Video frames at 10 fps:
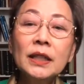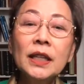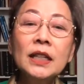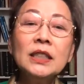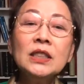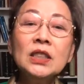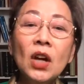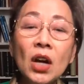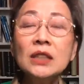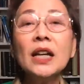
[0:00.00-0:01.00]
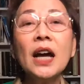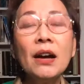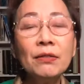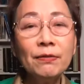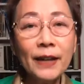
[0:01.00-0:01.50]
that is not
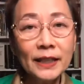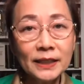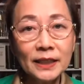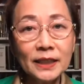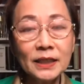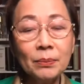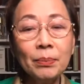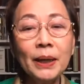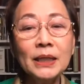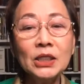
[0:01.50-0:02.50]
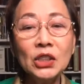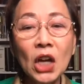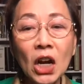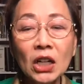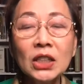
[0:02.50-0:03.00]
affected by
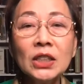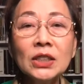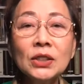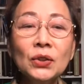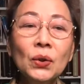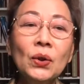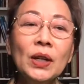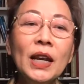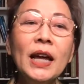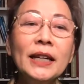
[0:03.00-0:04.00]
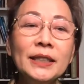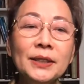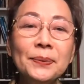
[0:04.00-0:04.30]
darkness or light.